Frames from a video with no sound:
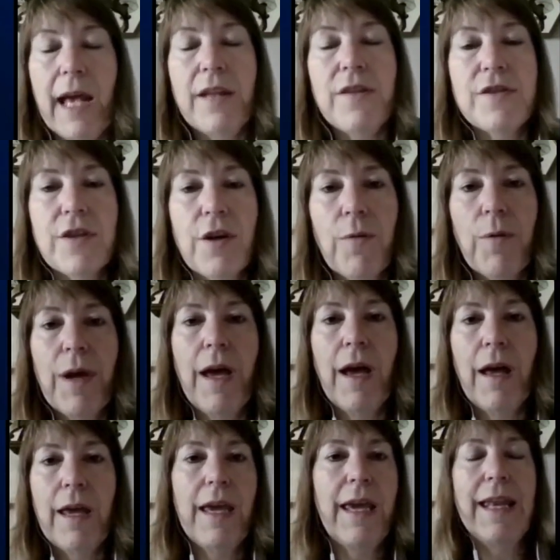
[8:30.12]
And so
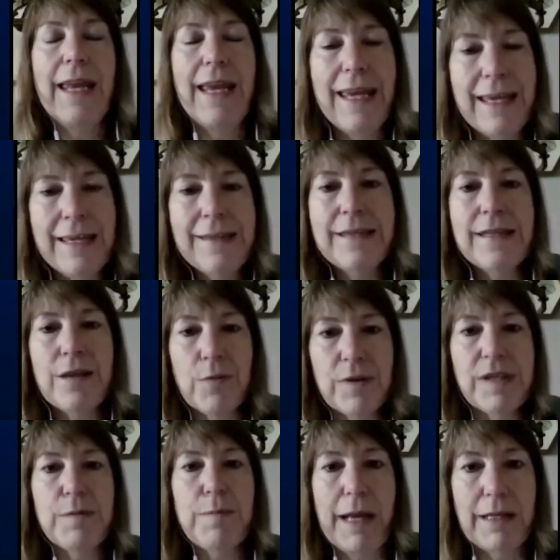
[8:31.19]
it is the
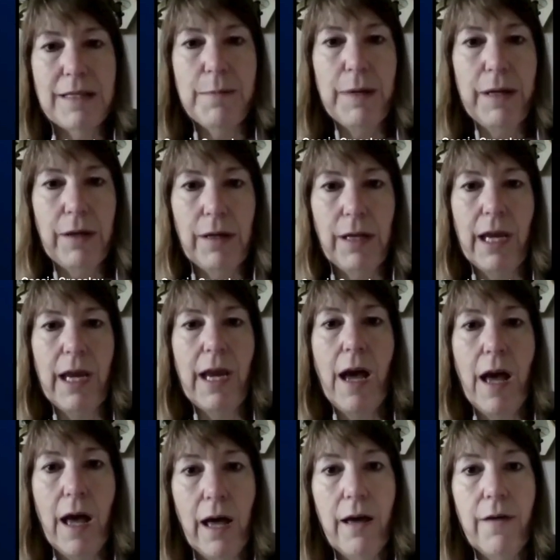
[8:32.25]
responsibility
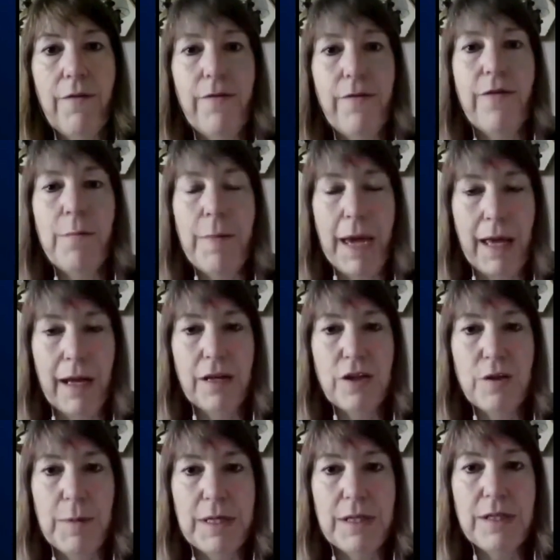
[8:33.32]
of the
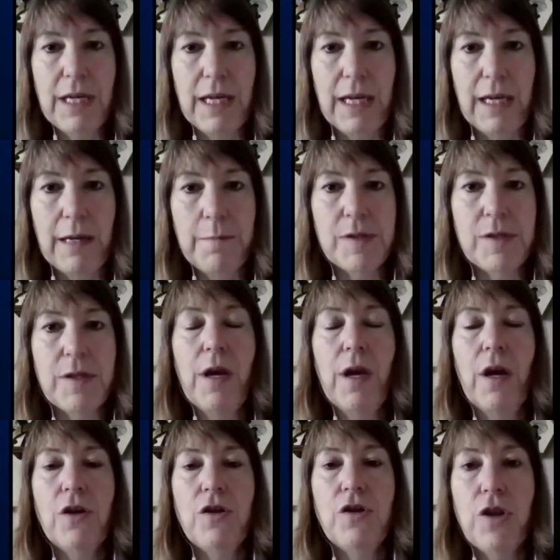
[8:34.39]
management teams
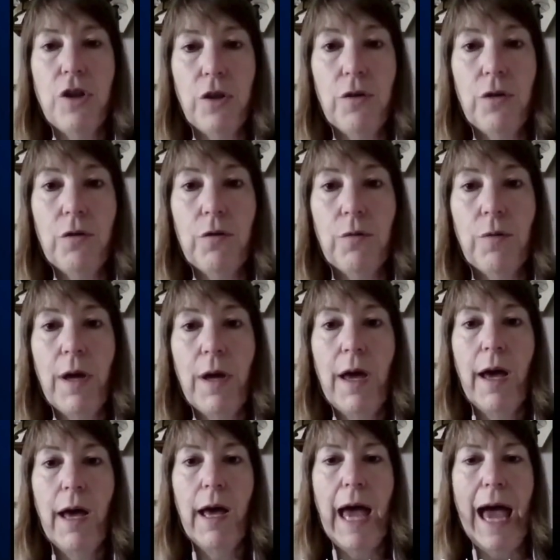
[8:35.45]
to
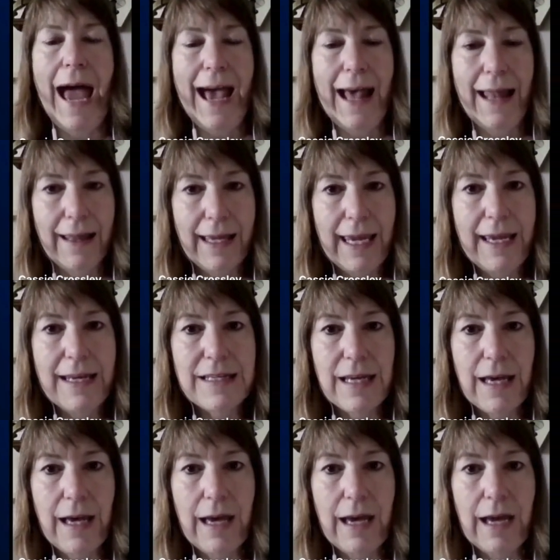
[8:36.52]
allocate
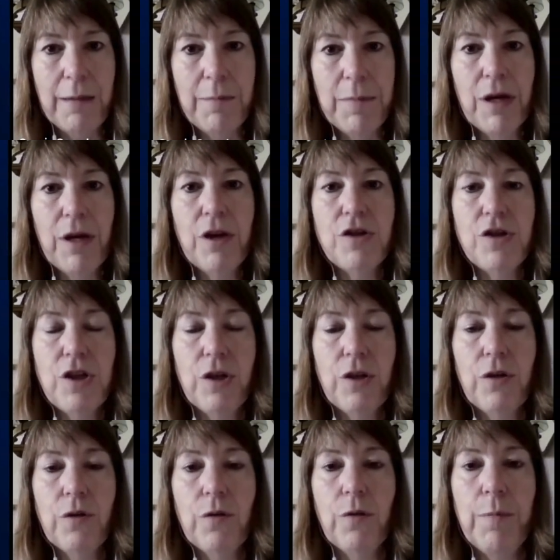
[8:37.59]
time
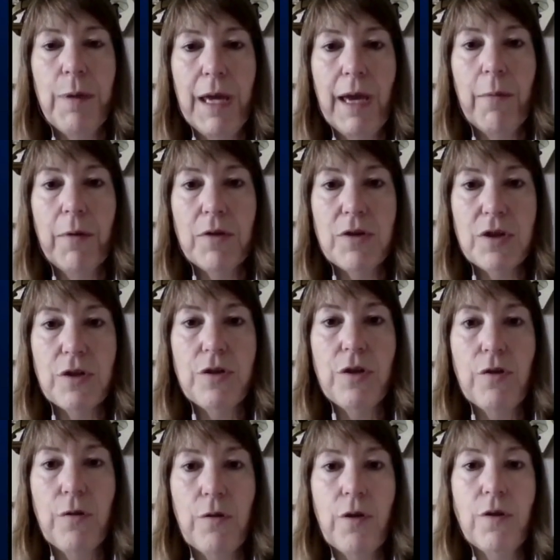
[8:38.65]
to be able to
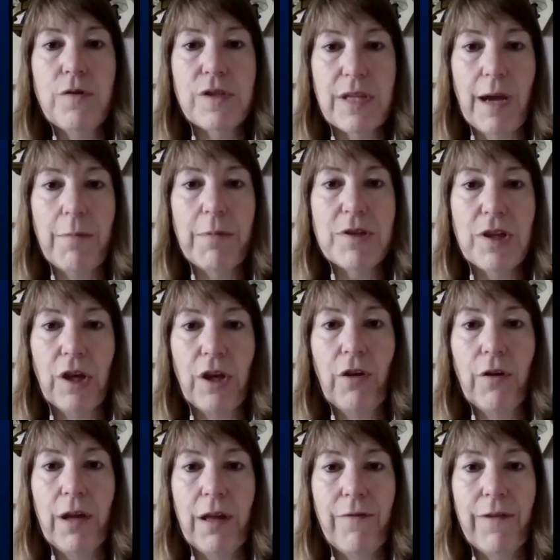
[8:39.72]
do those
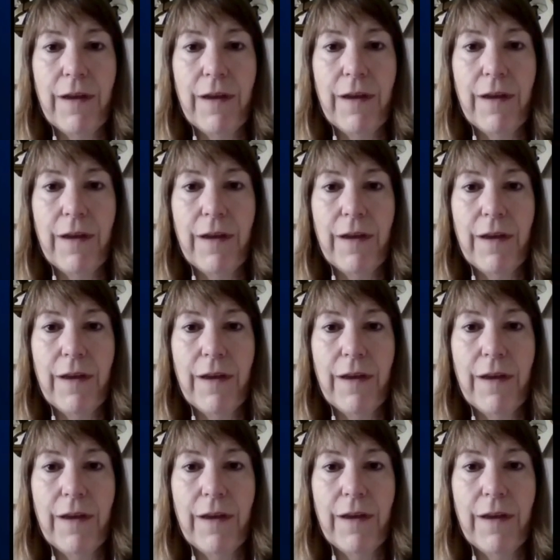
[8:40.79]
cybersecurity fixes.
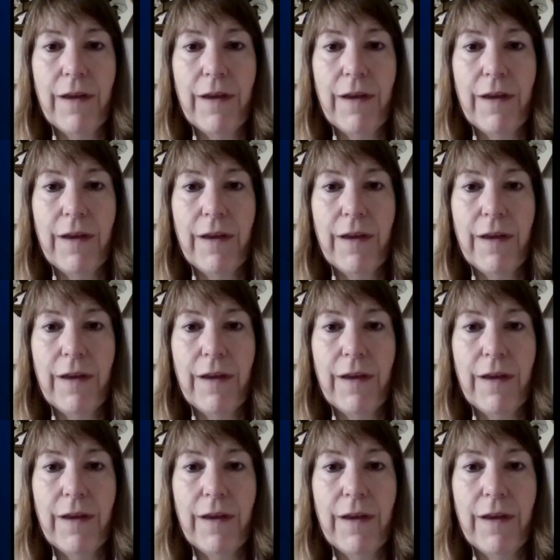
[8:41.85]
But my
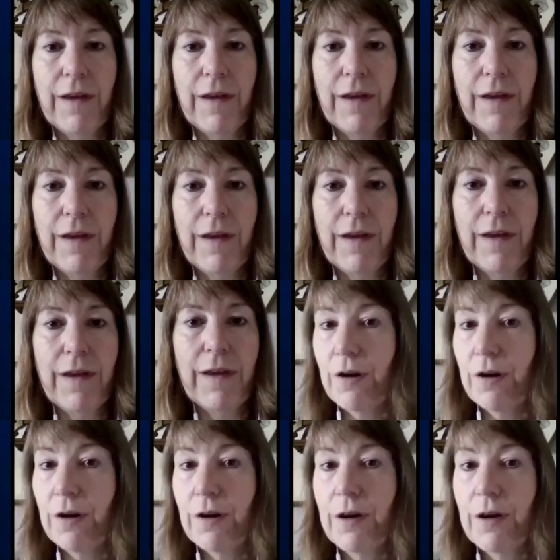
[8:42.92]
premise here